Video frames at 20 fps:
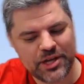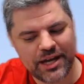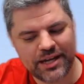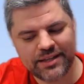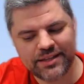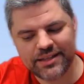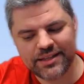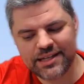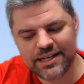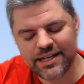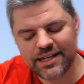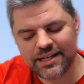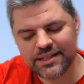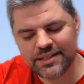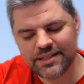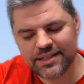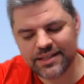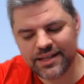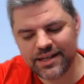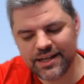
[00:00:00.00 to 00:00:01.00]
and
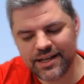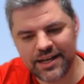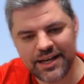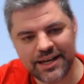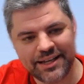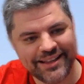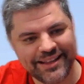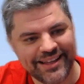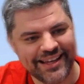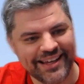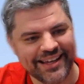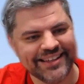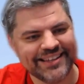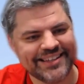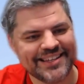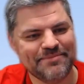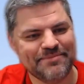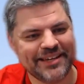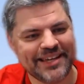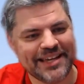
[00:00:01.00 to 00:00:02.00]
then in the end
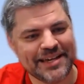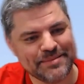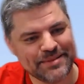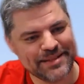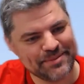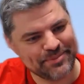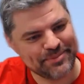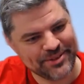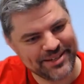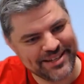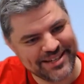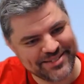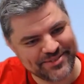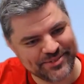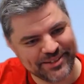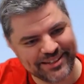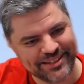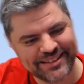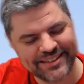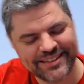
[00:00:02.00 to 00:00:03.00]
he became an employee as
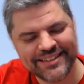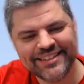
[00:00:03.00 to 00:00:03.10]
well.